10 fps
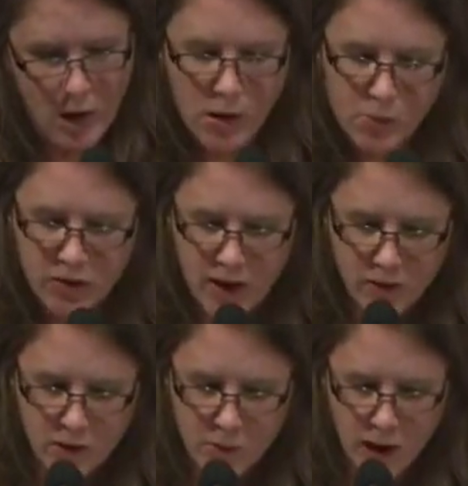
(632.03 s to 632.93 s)
Ms. N
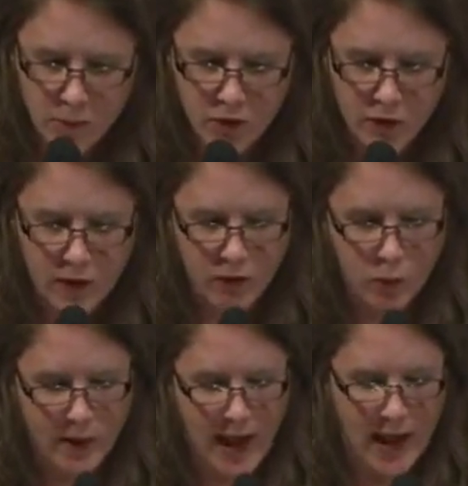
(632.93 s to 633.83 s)
sometimes thinks
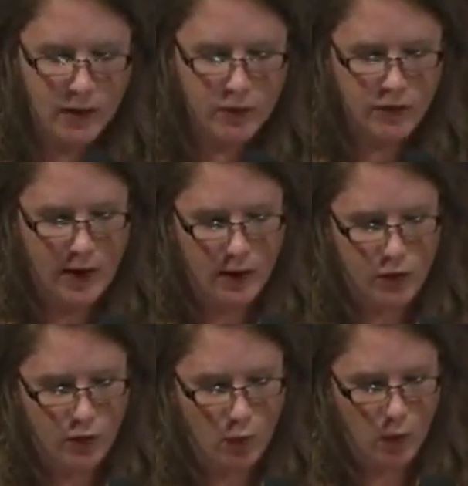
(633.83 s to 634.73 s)
what N stands
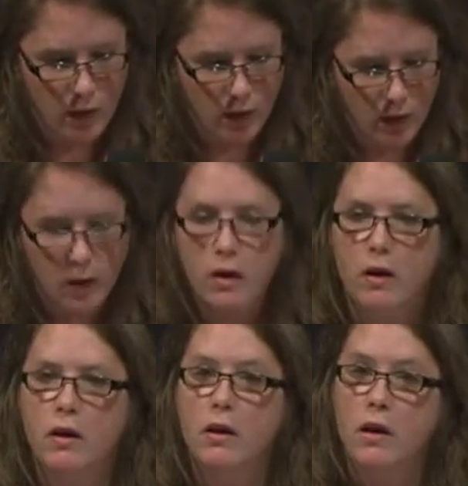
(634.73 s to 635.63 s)
for:
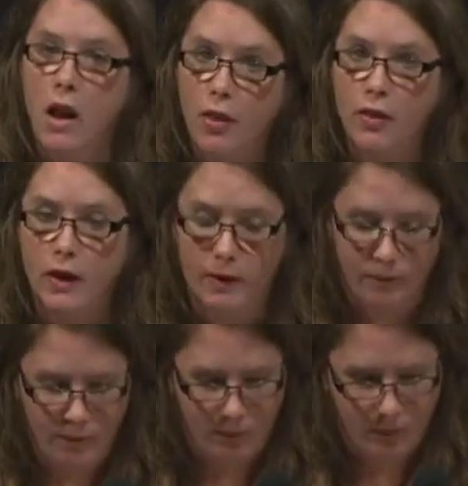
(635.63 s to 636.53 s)
nothing.
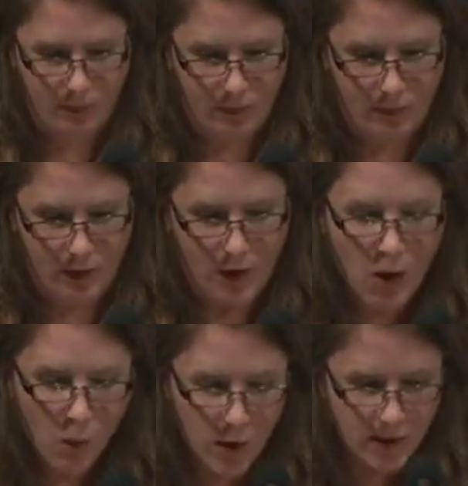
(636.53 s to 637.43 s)

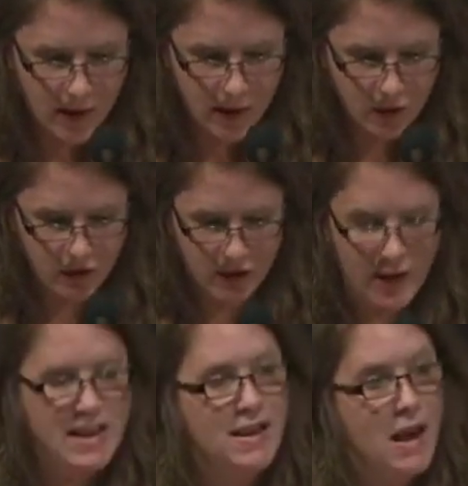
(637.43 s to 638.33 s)
One day she
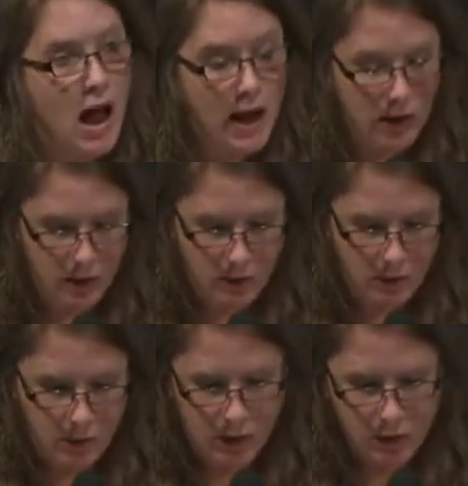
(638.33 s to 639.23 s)
said
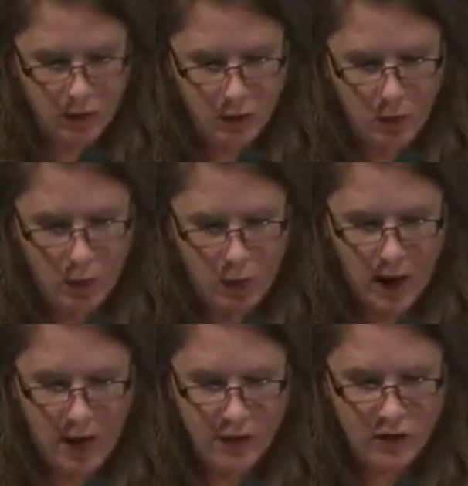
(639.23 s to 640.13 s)
nihilism in school,
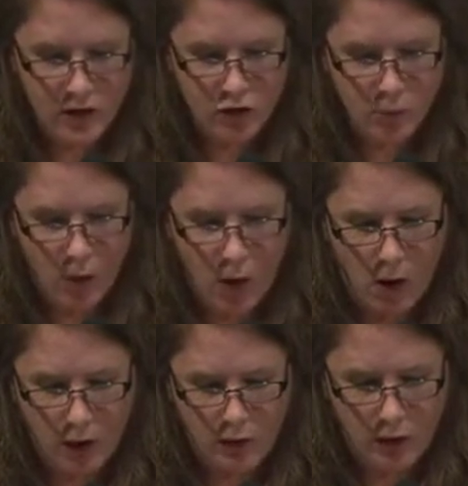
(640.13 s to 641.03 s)
and the teacher
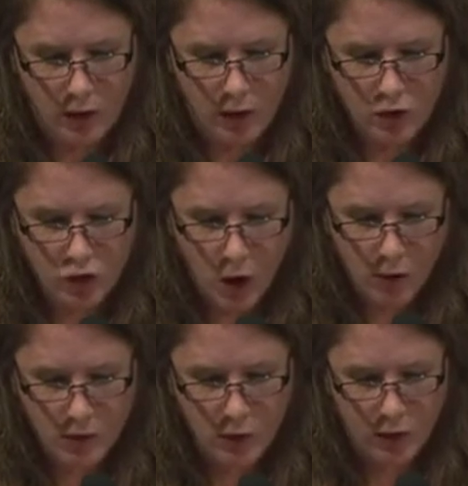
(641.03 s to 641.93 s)
paused, chalk
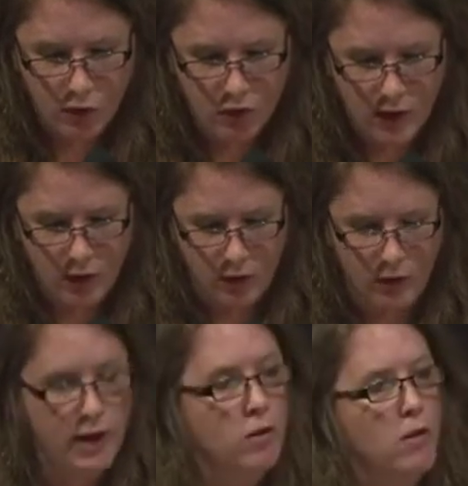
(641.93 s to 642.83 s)
between her fingers
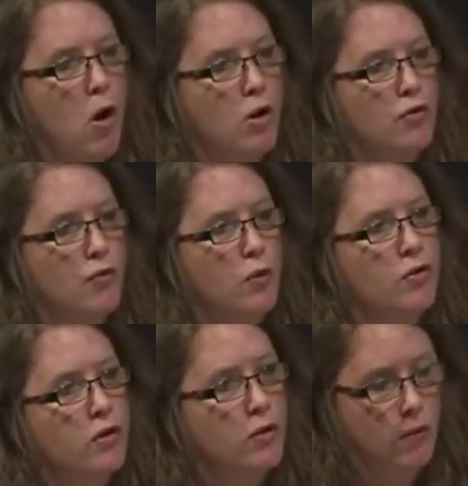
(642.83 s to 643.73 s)
like her longed-for
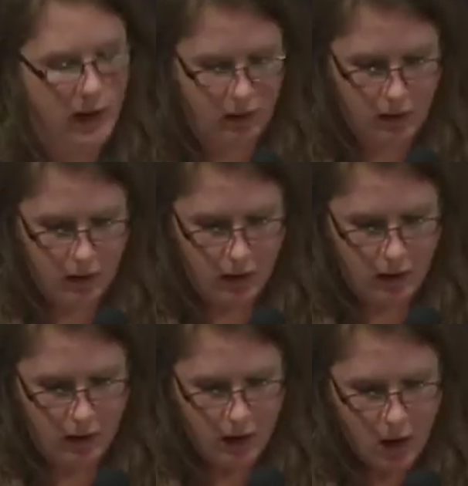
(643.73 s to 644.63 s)
cigarette.
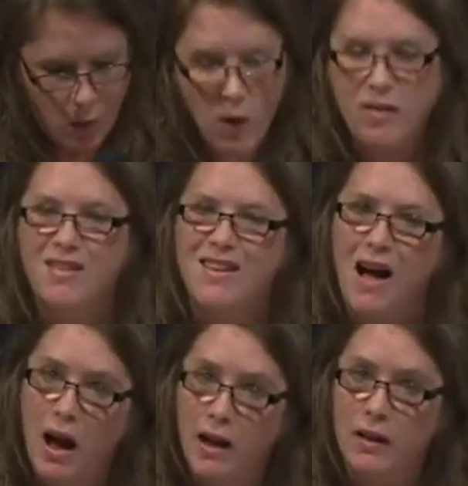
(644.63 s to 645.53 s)
"What's
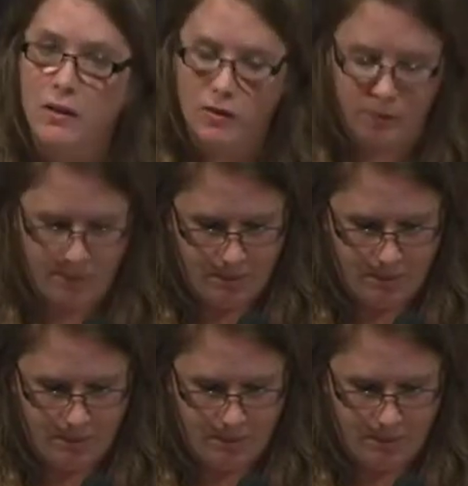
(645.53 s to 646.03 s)
nihilism?"